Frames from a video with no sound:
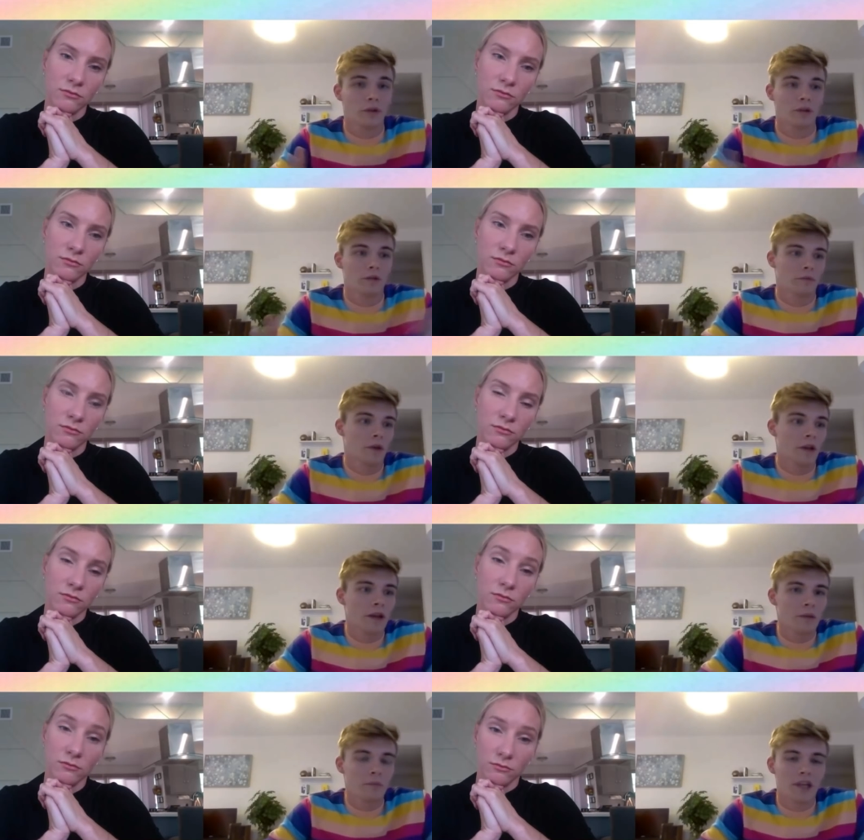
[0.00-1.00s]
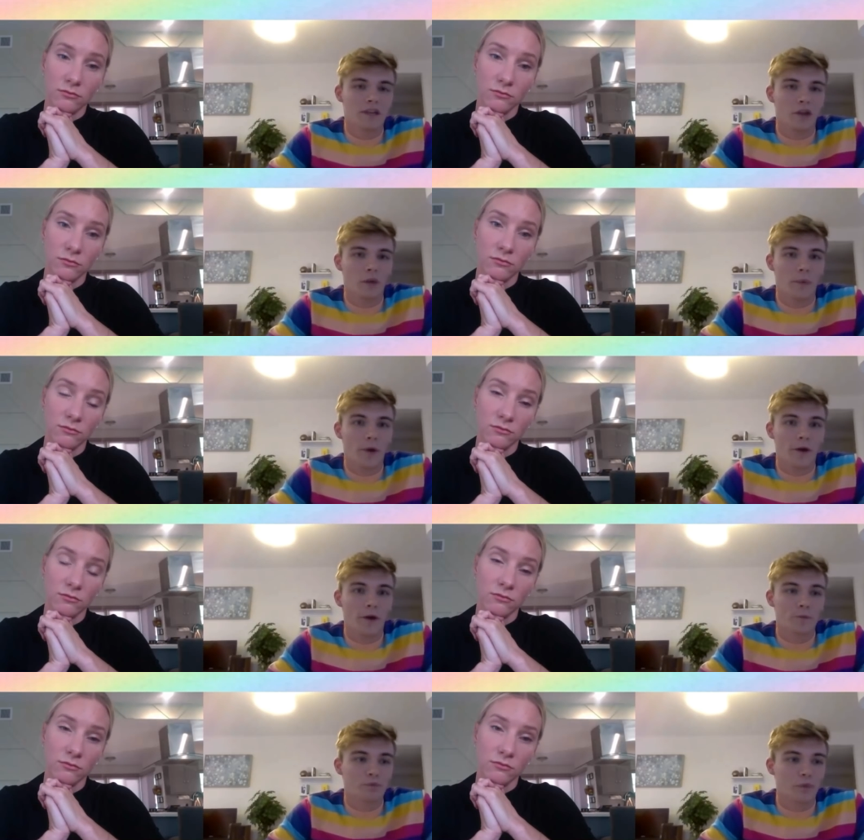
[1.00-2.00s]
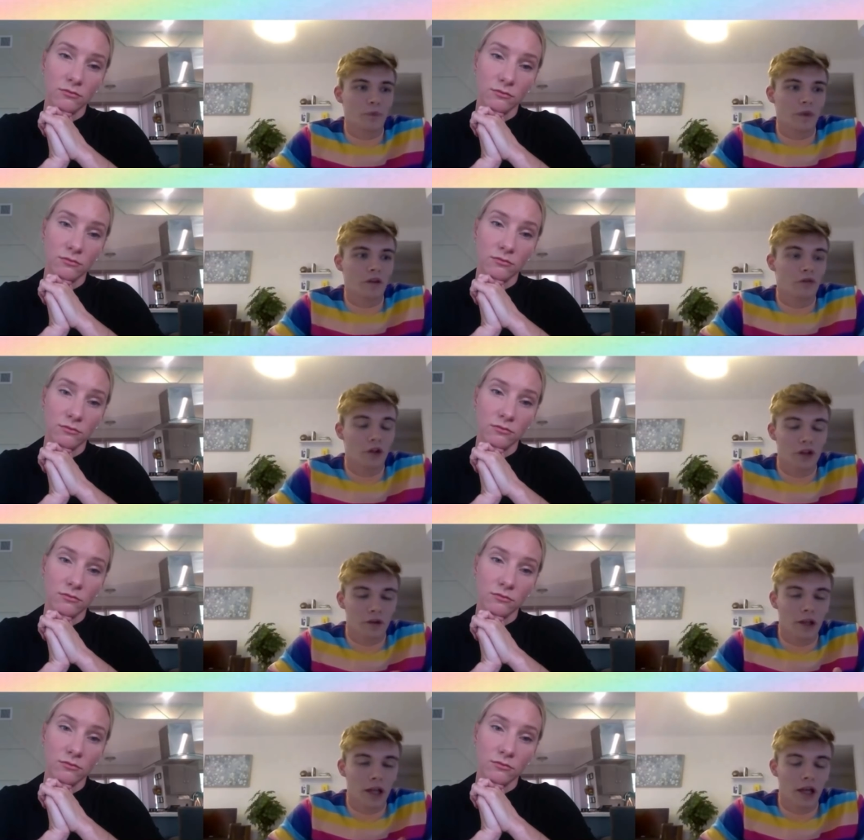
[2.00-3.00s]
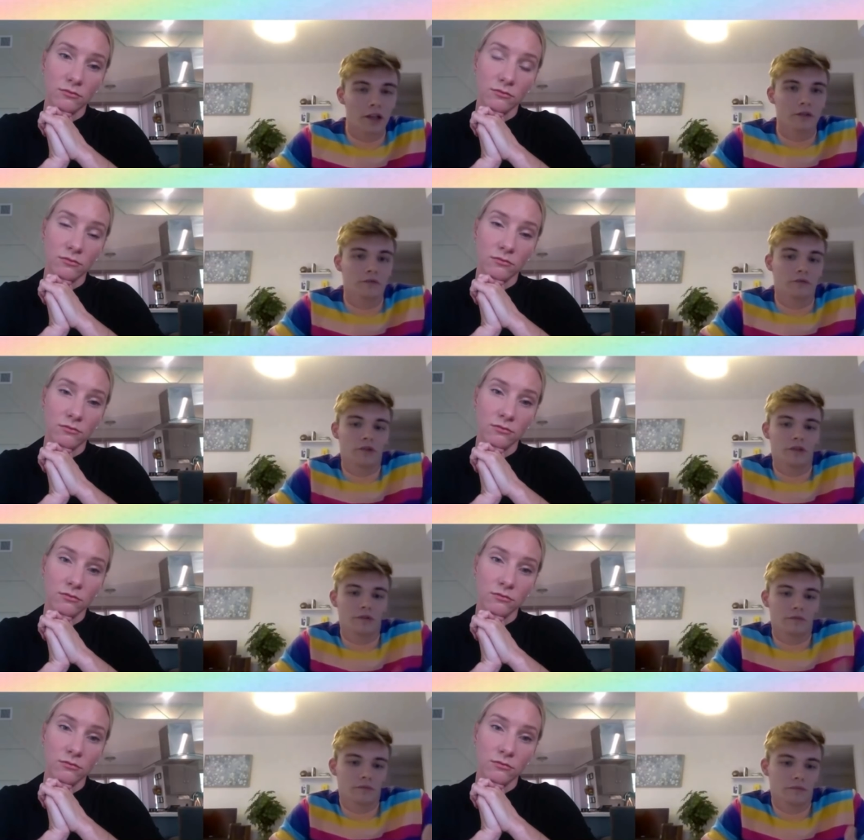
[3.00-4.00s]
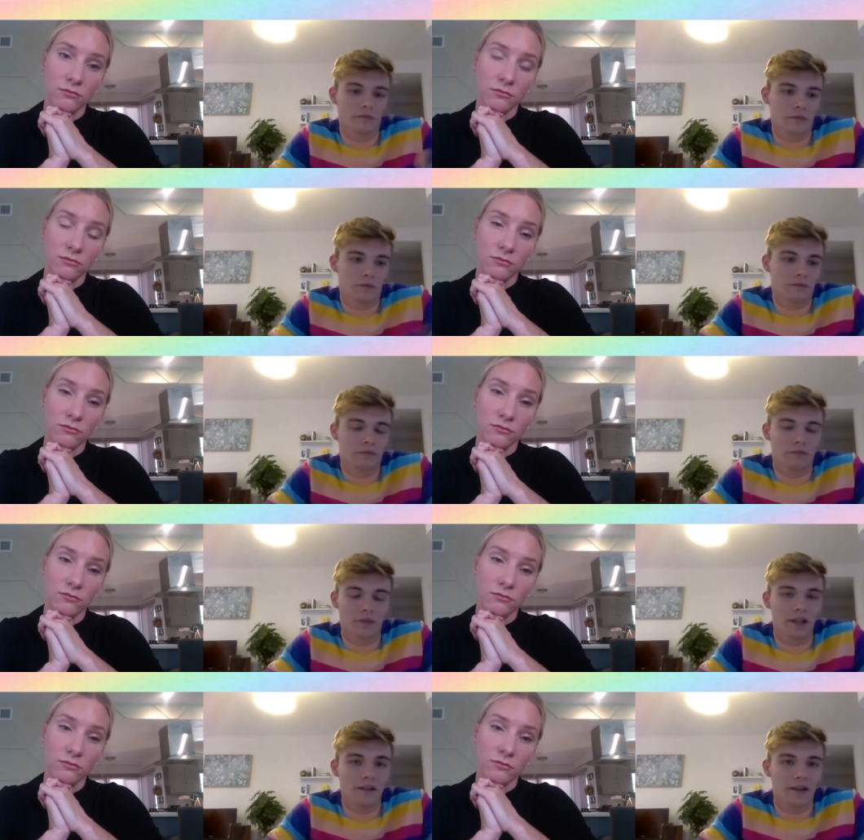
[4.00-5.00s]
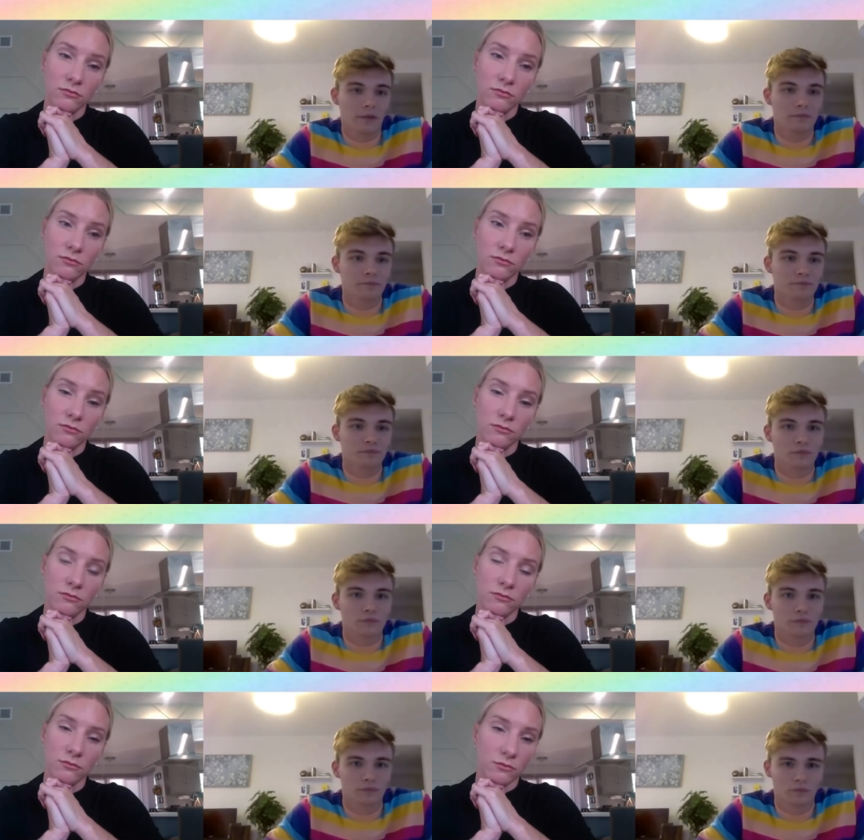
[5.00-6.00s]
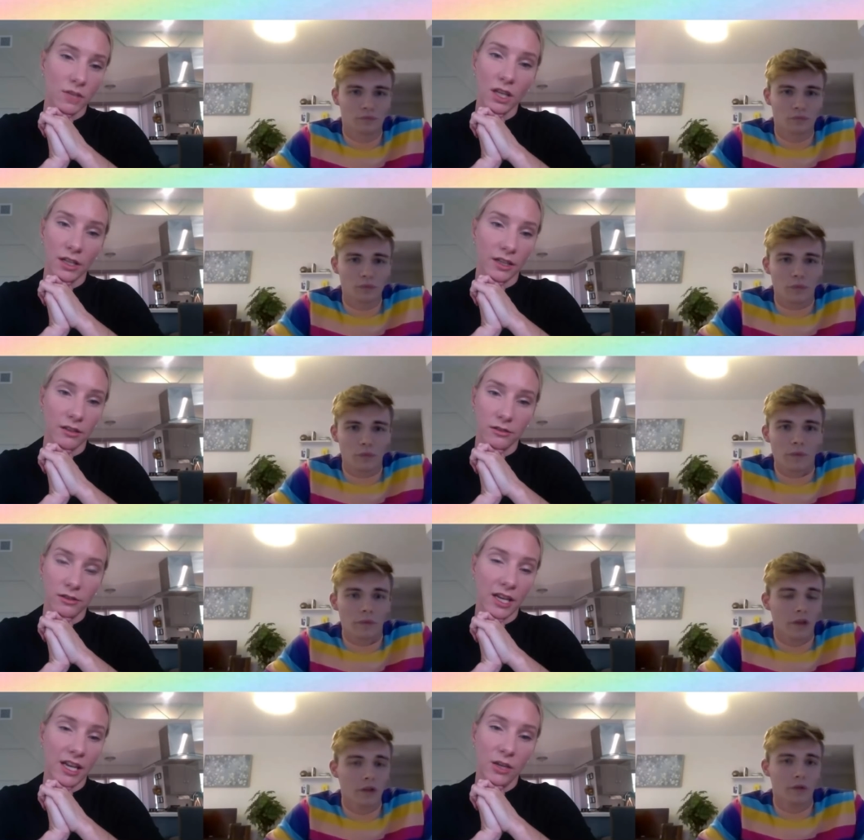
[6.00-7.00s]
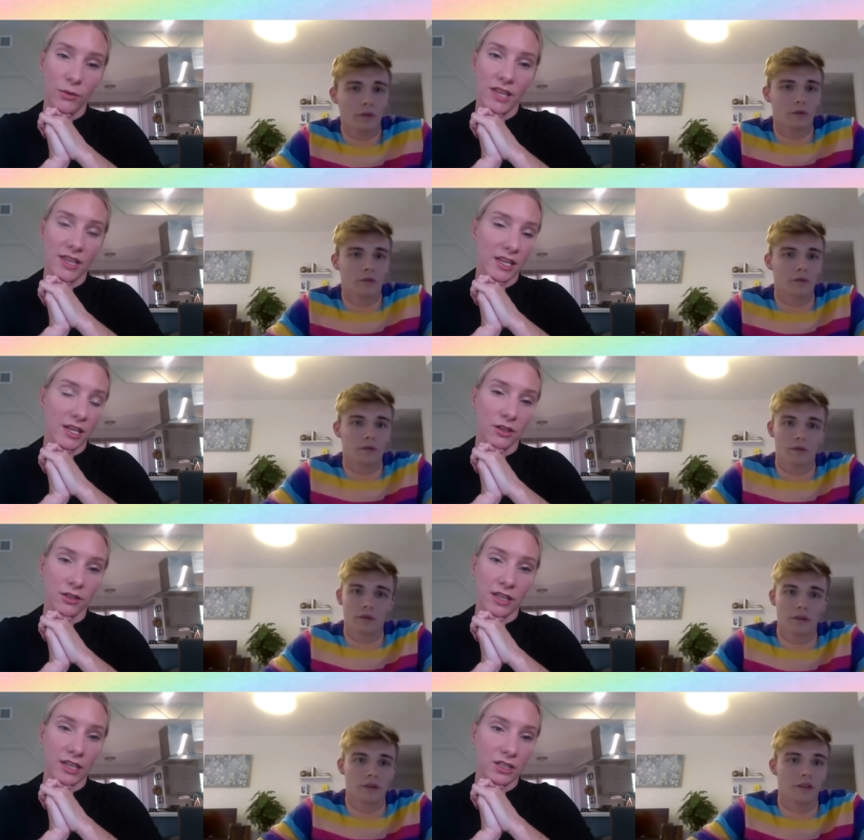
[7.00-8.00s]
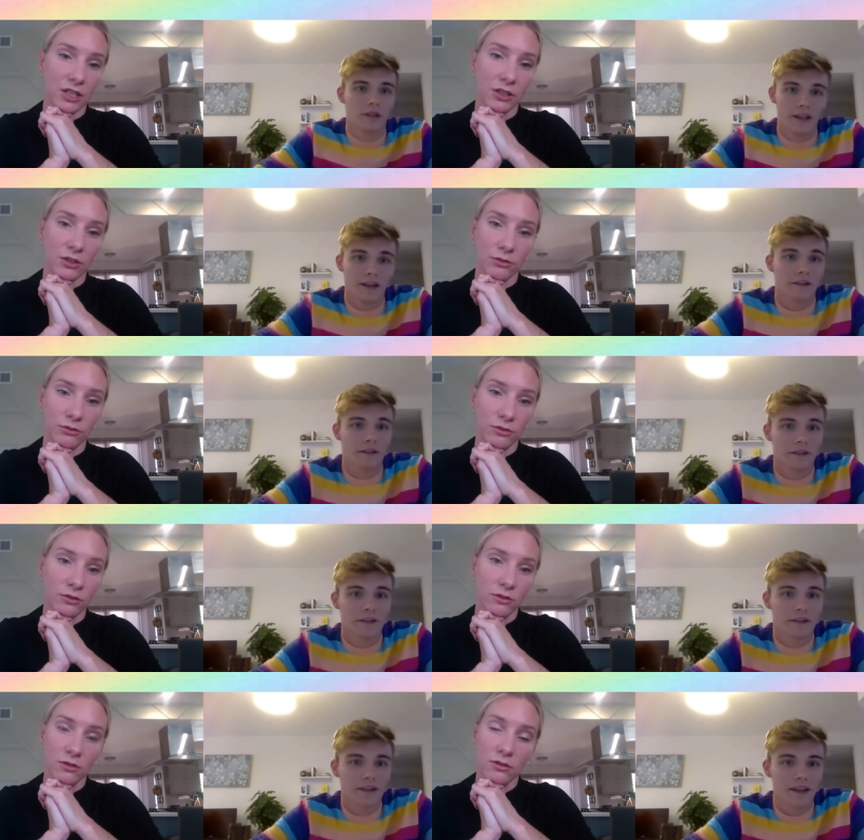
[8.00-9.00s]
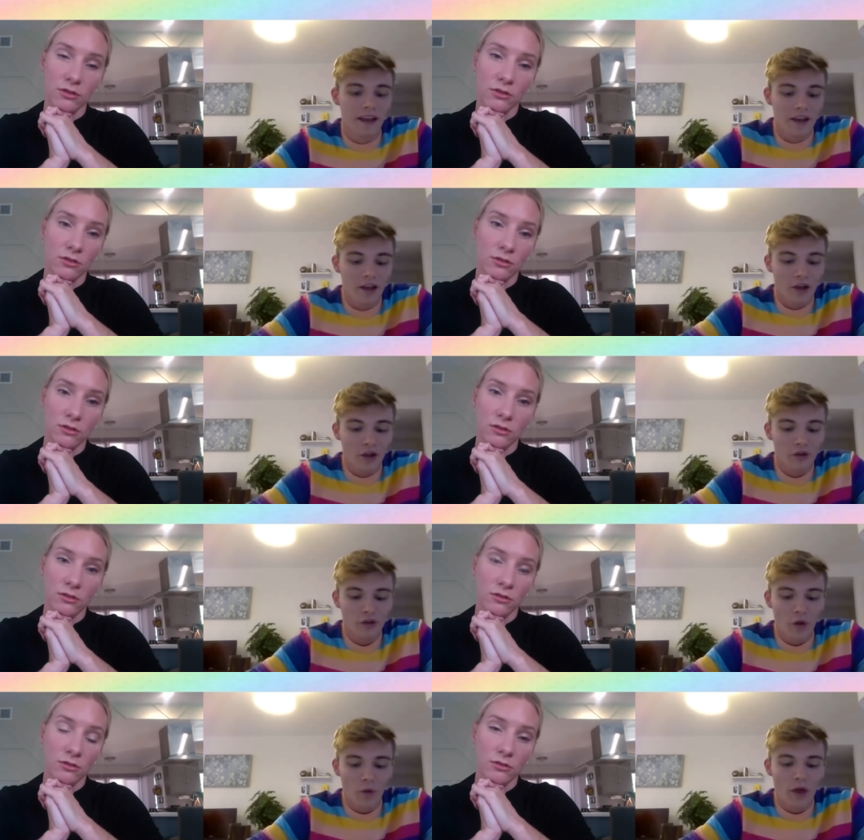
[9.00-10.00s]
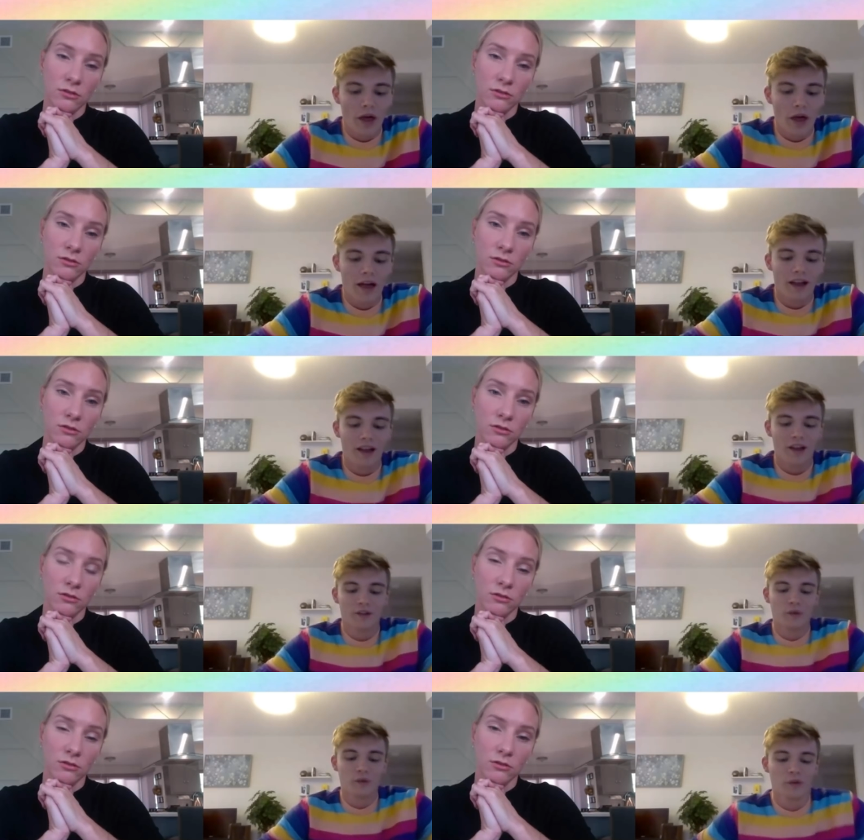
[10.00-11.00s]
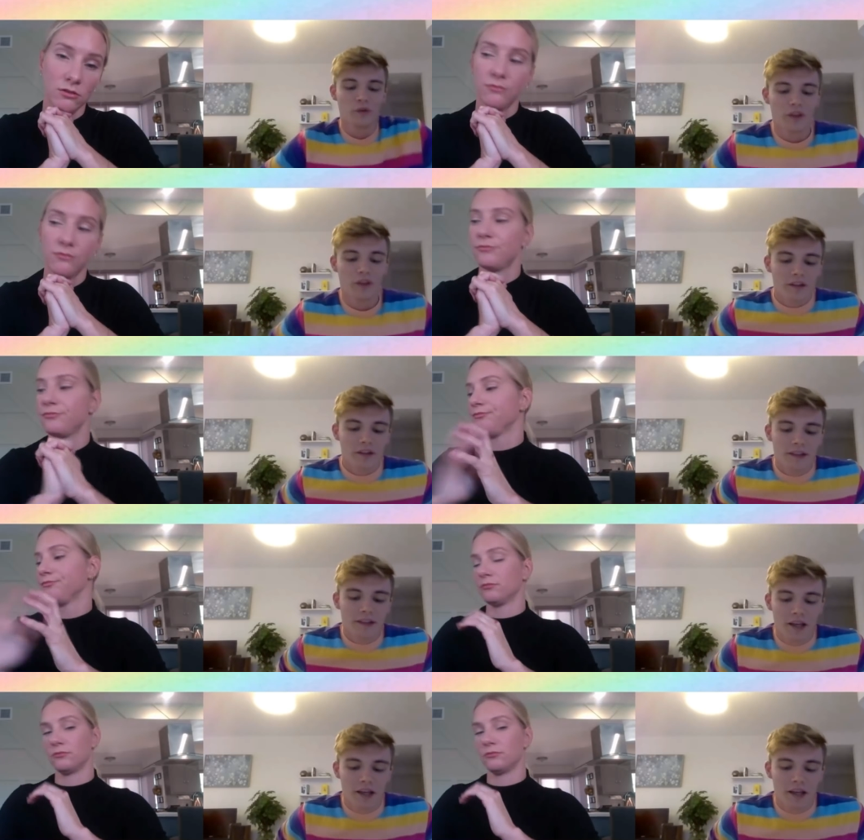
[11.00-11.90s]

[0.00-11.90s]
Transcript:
Speaker 1: can make some um, friends online and just tell them.
Speaker 2: Yeah, any way that it looks like to you. Yeah. So uh,
Speaker 1: those fans are